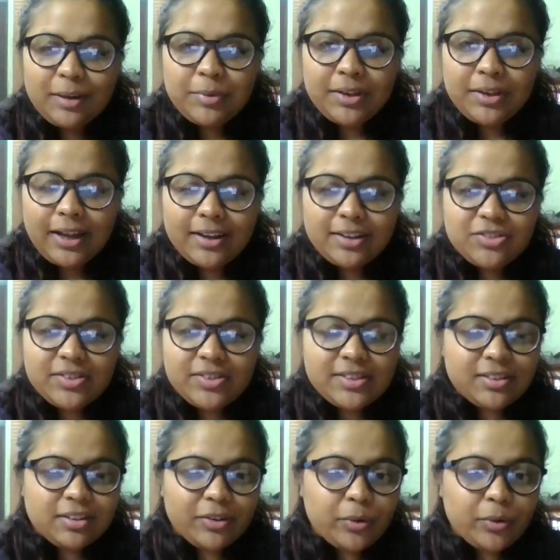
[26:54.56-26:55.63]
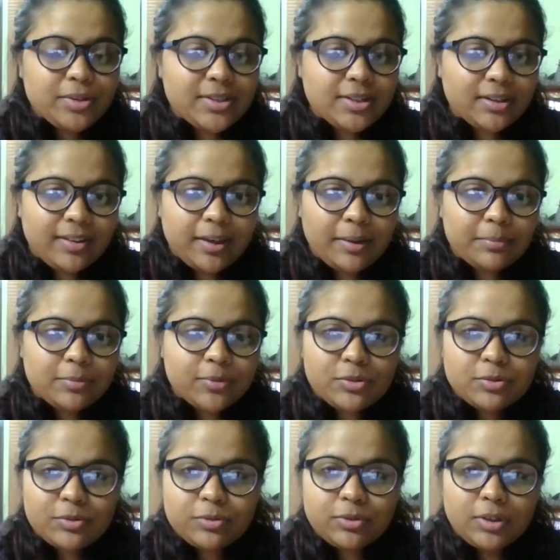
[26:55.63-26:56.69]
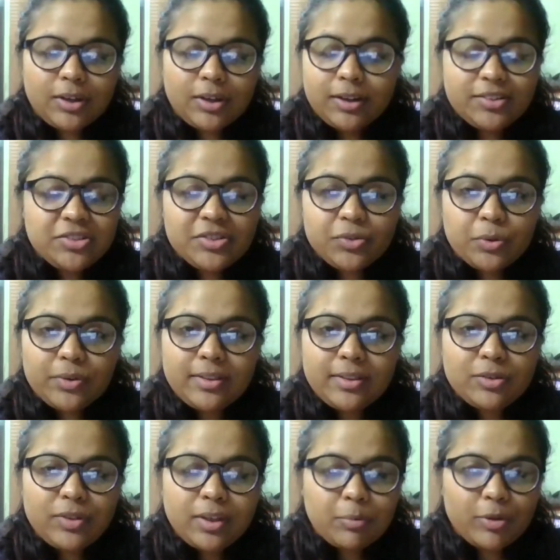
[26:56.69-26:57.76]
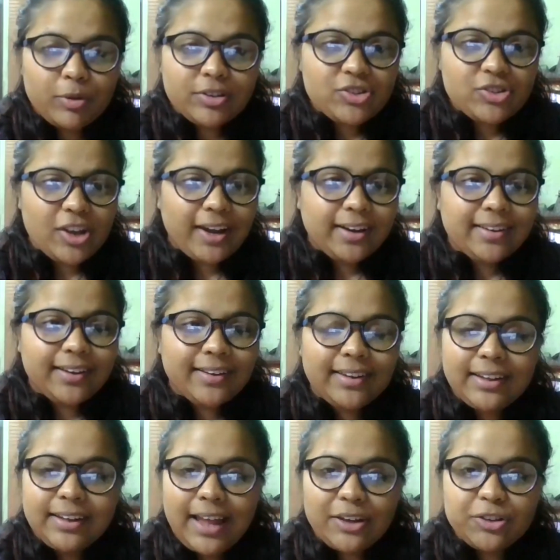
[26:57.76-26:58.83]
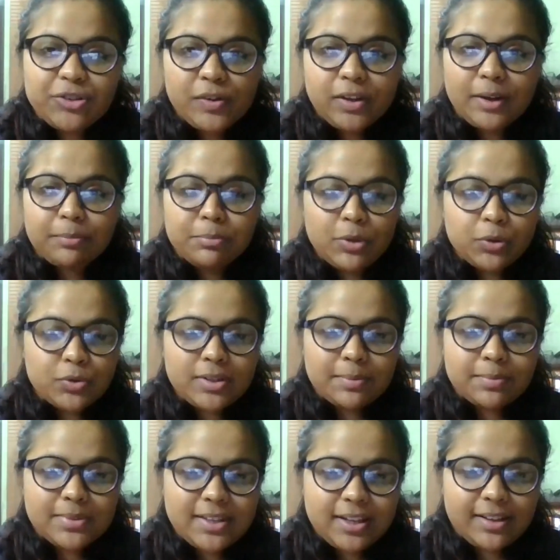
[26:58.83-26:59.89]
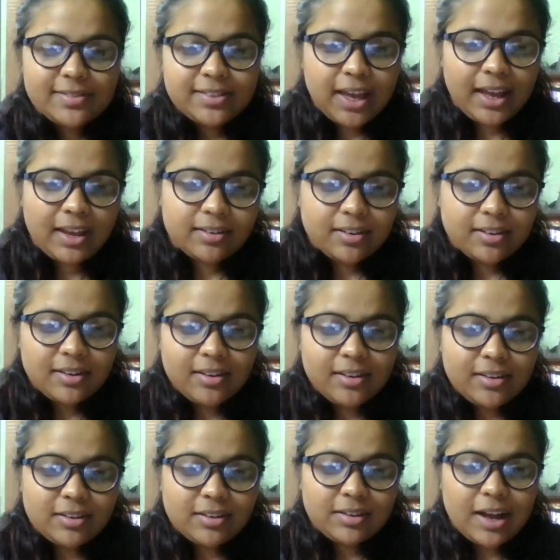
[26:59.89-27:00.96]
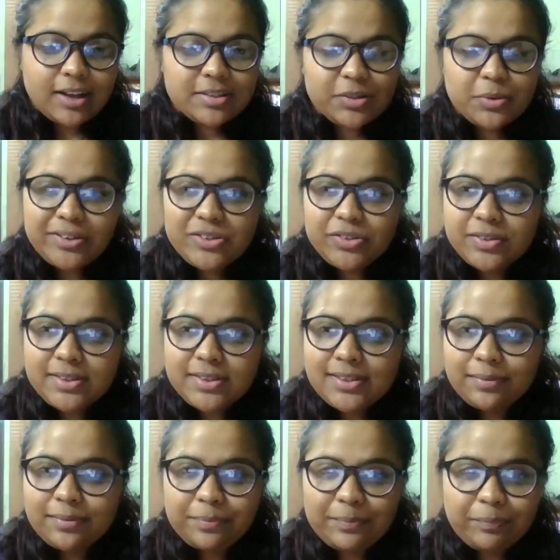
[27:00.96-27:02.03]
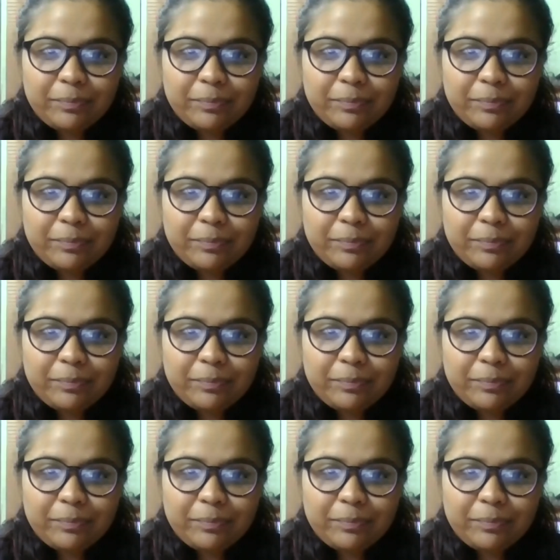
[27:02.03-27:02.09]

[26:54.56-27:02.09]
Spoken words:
I mean, I just wrote to them on the chat that they can actually unmute themselves and ask questions.